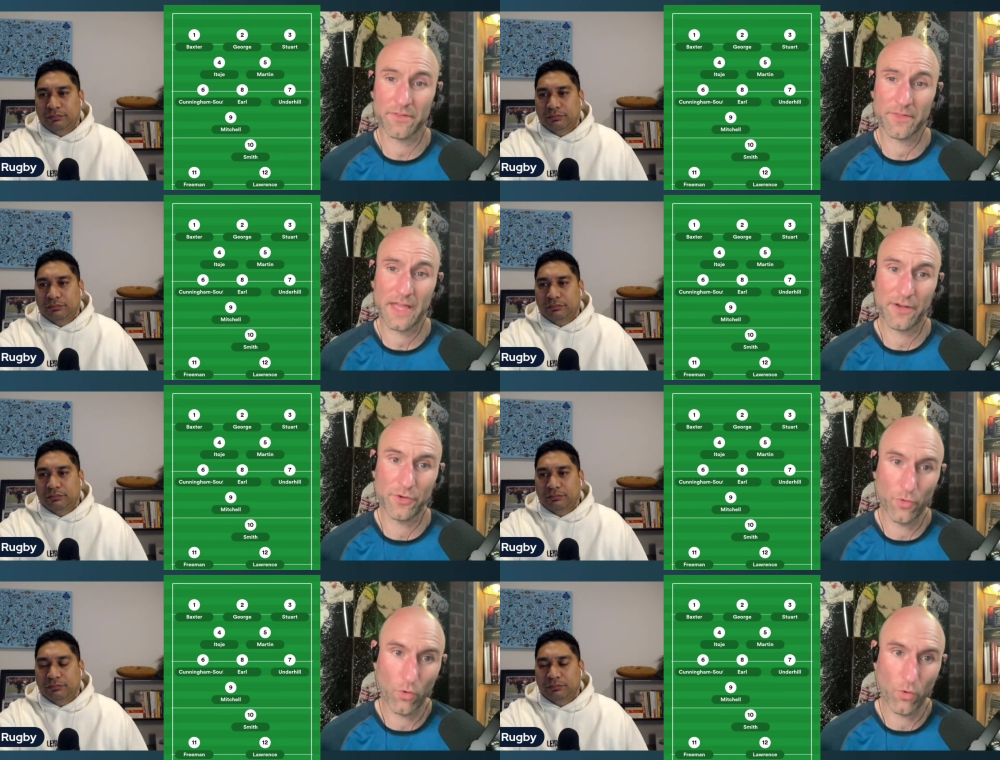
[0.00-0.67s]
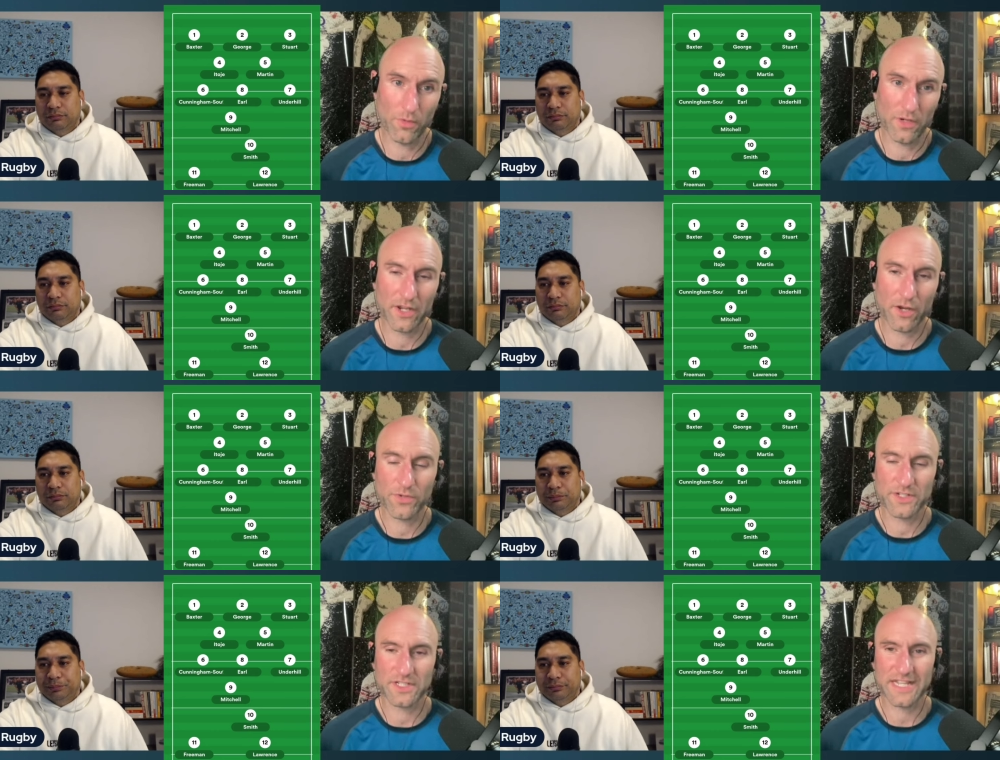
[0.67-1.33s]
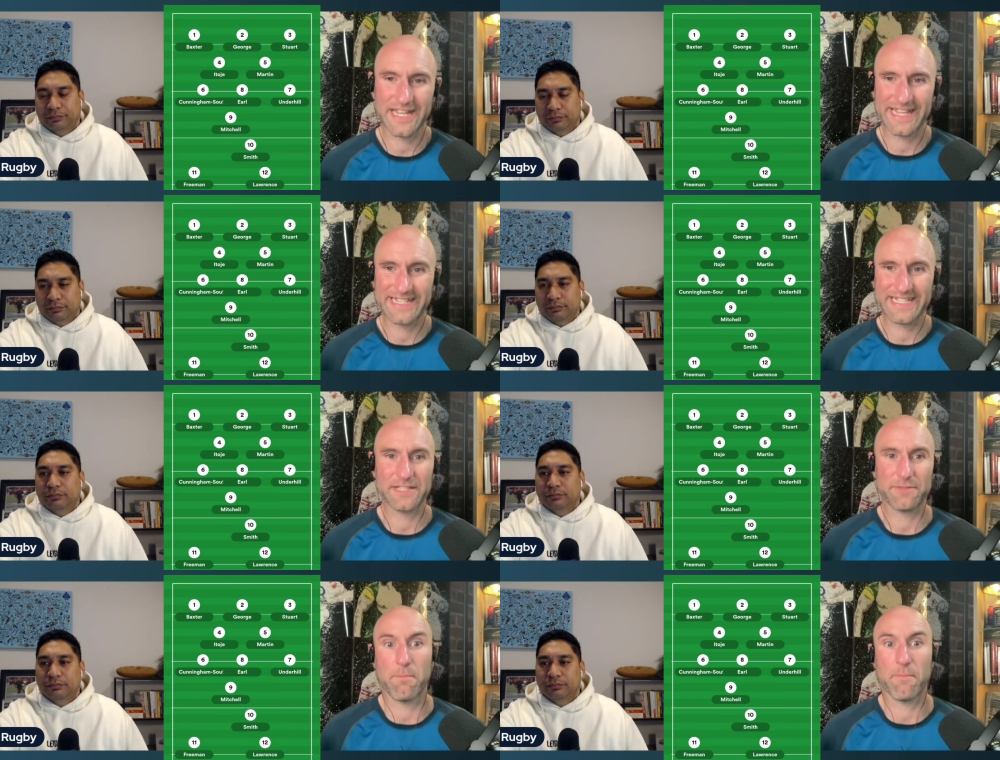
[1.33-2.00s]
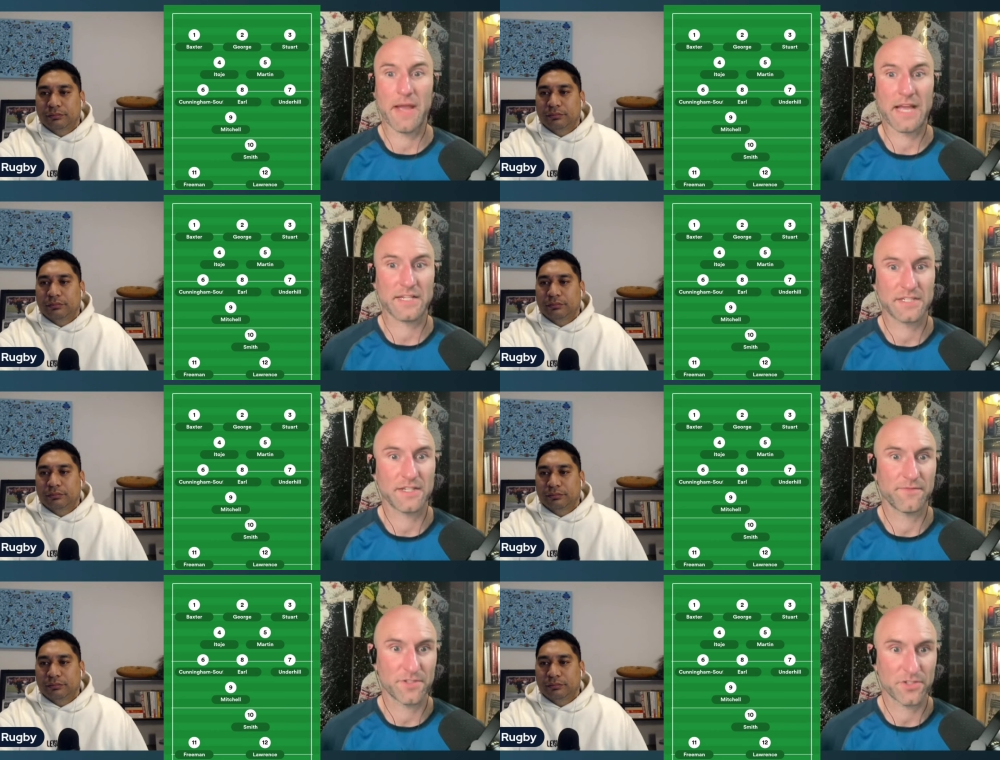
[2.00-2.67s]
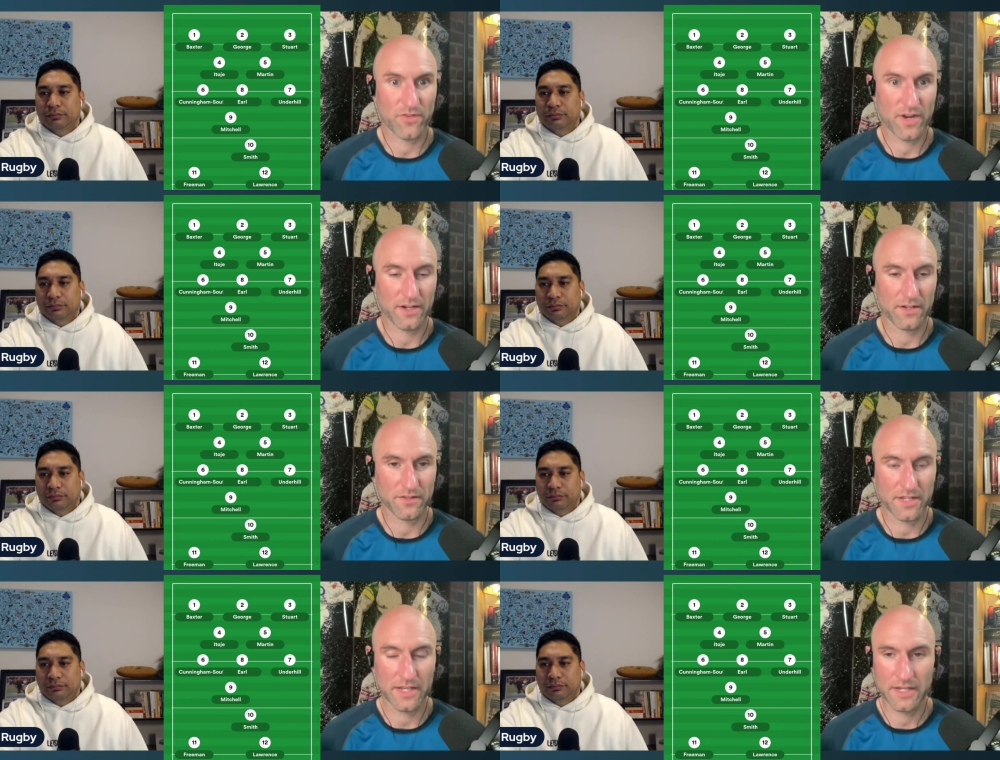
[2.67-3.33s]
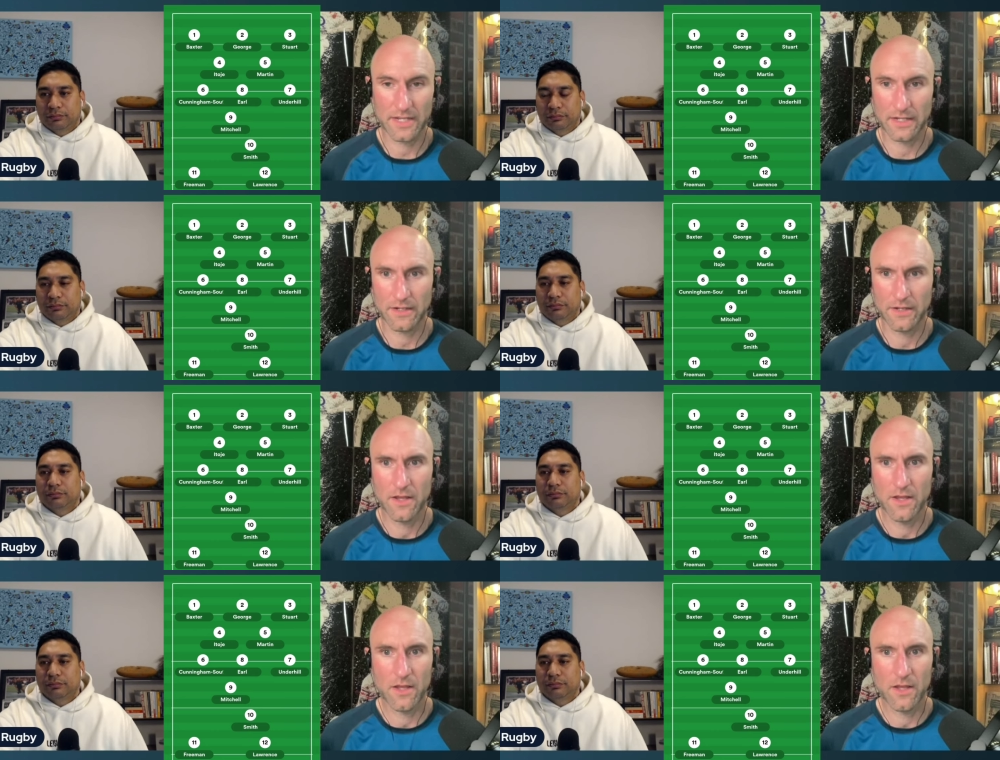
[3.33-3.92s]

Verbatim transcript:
Speaker 1: than that normally. I wouldn't say it's his massive strength kicking